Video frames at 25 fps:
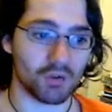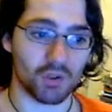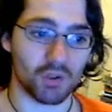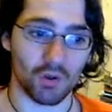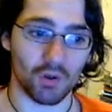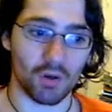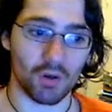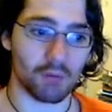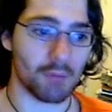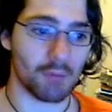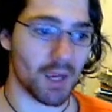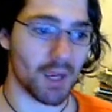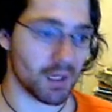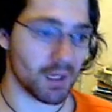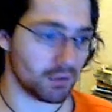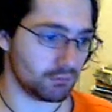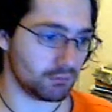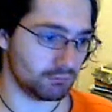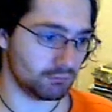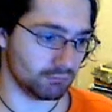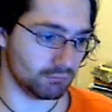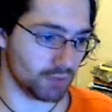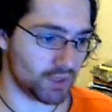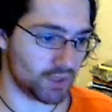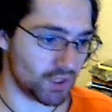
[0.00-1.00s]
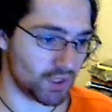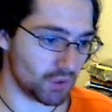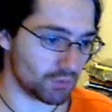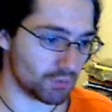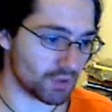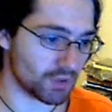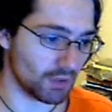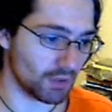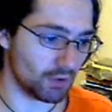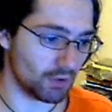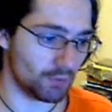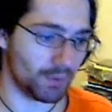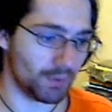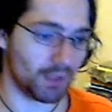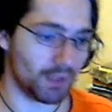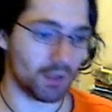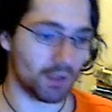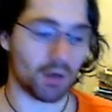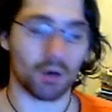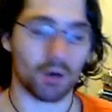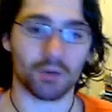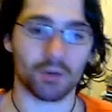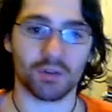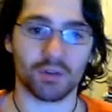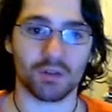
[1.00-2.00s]
Sure, it may reduce a little bit
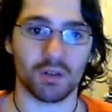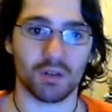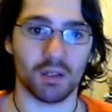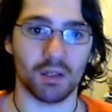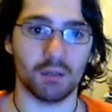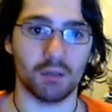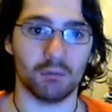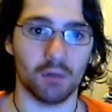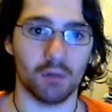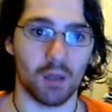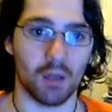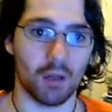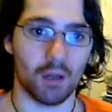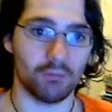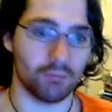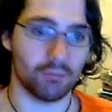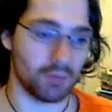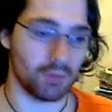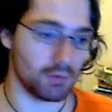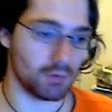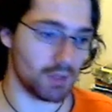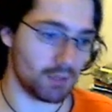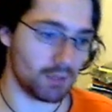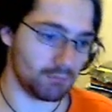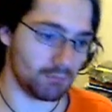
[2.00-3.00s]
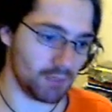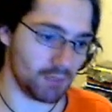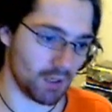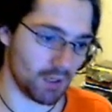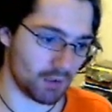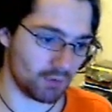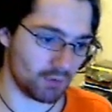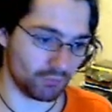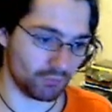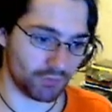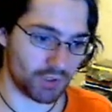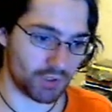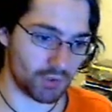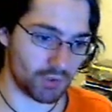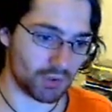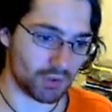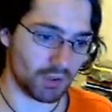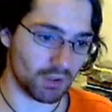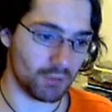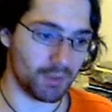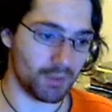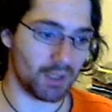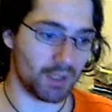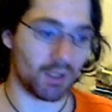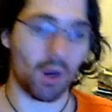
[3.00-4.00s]
of costs in, you know, it will reduce
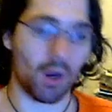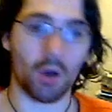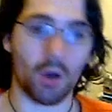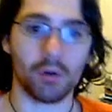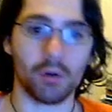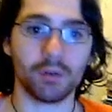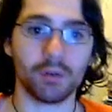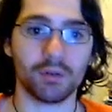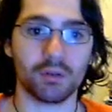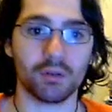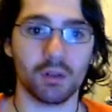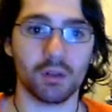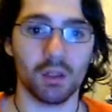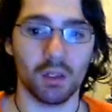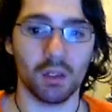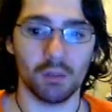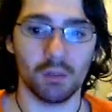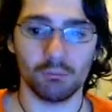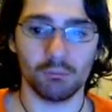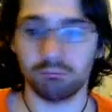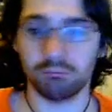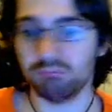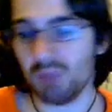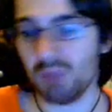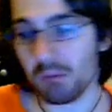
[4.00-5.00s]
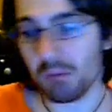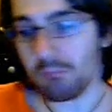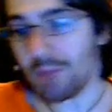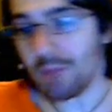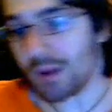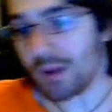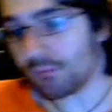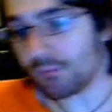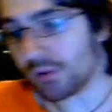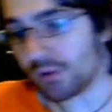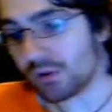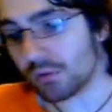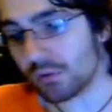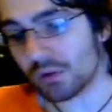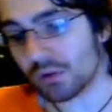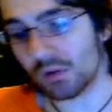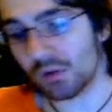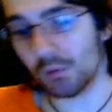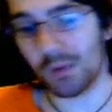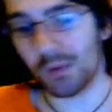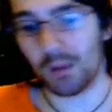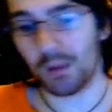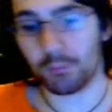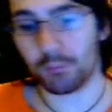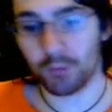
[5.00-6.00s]
a little bit of cost. It may reduce a
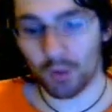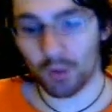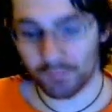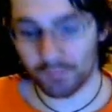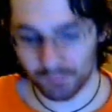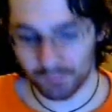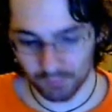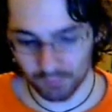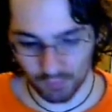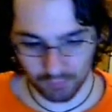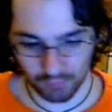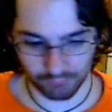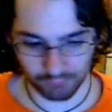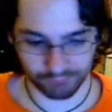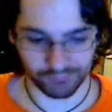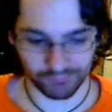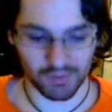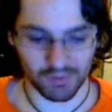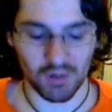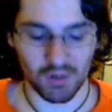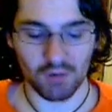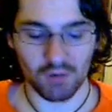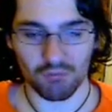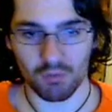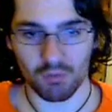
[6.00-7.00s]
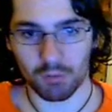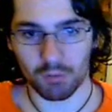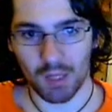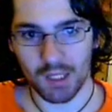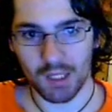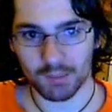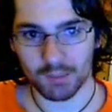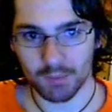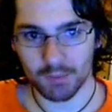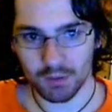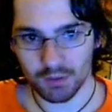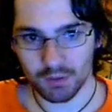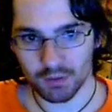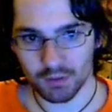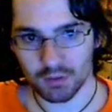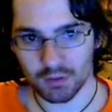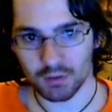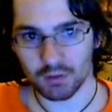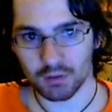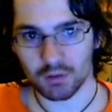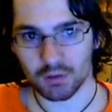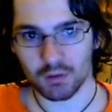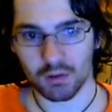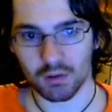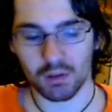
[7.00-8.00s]
little bit of profit on
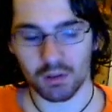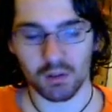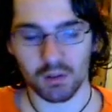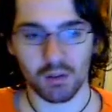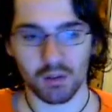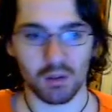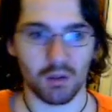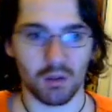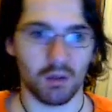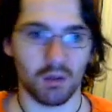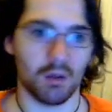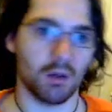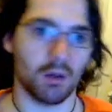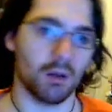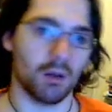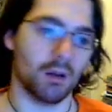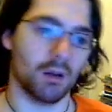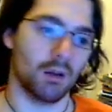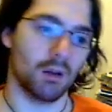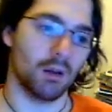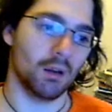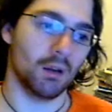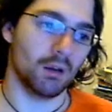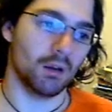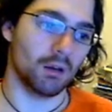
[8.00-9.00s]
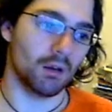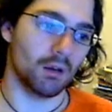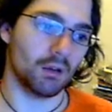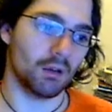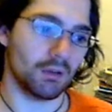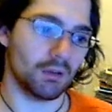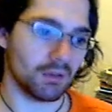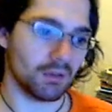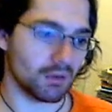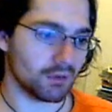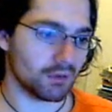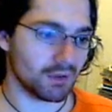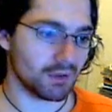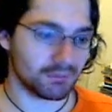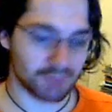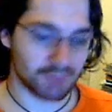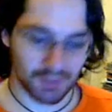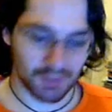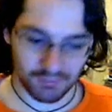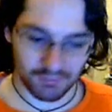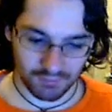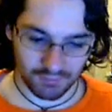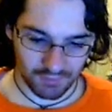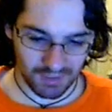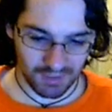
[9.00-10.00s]
replacements.
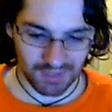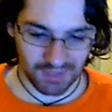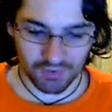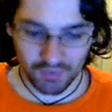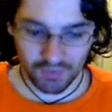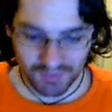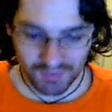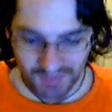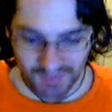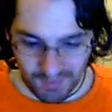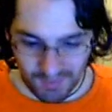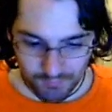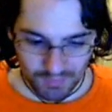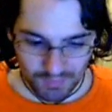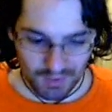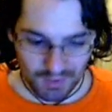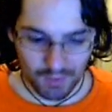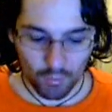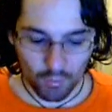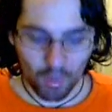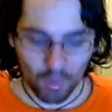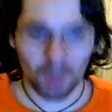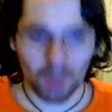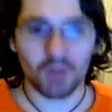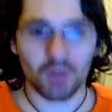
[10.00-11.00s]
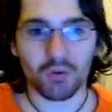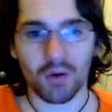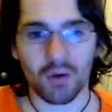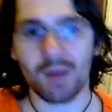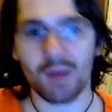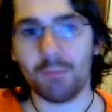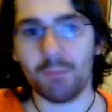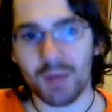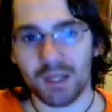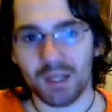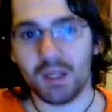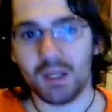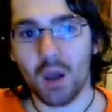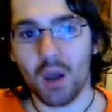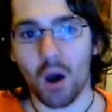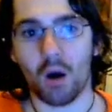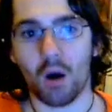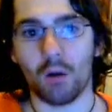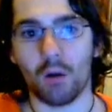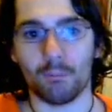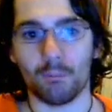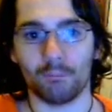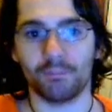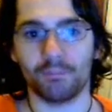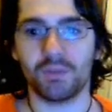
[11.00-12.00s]
It just seems like one great big
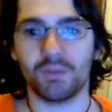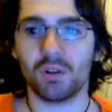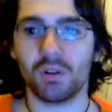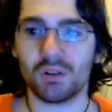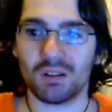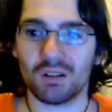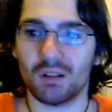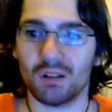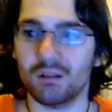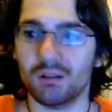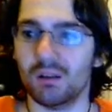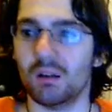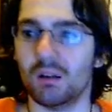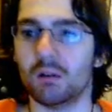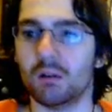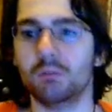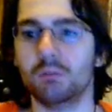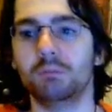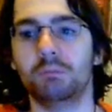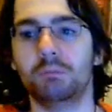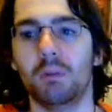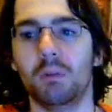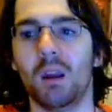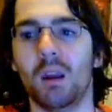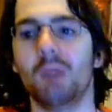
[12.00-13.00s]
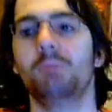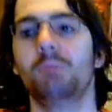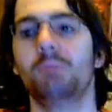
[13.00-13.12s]
con. Just like, you know,